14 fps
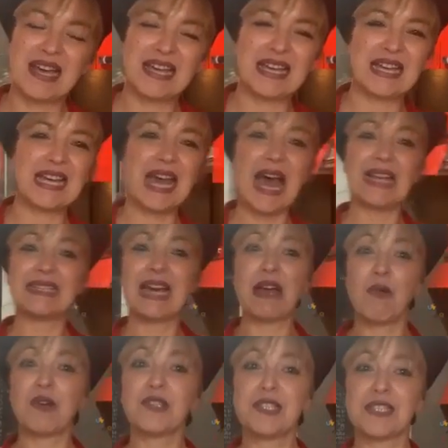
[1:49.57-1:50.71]
and I
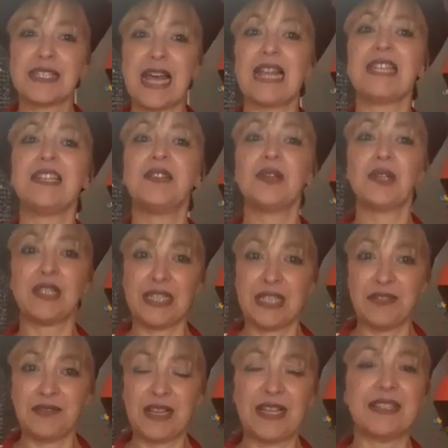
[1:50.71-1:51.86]
want to tell you
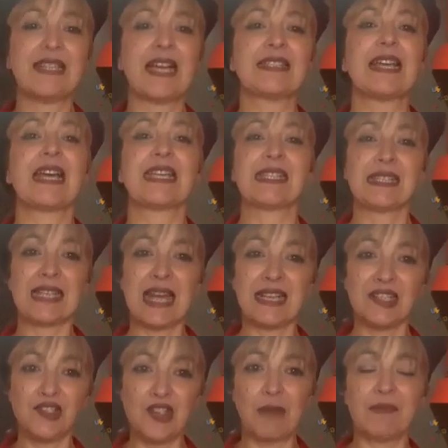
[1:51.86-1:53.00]
even that I
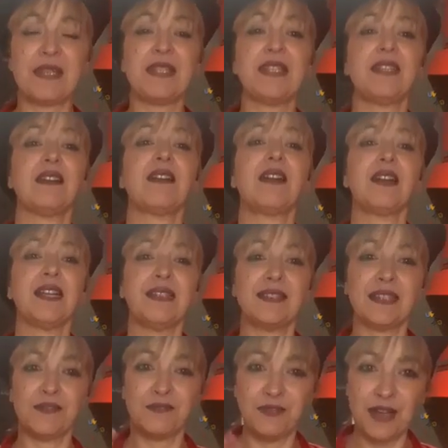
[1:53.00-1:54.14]
can jump here in
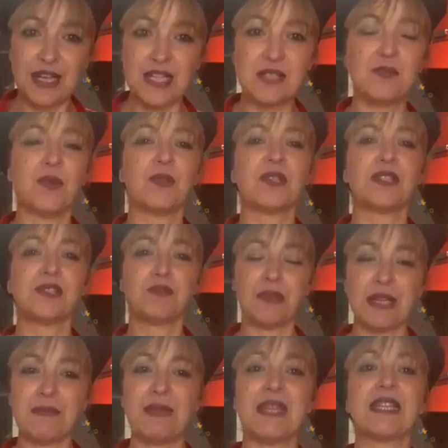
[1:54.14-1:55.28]
the Facebook
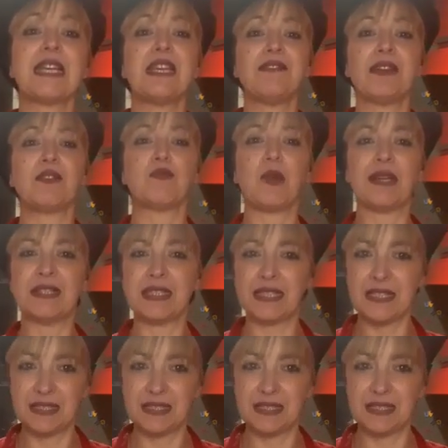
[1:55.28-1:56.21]
streaming, even when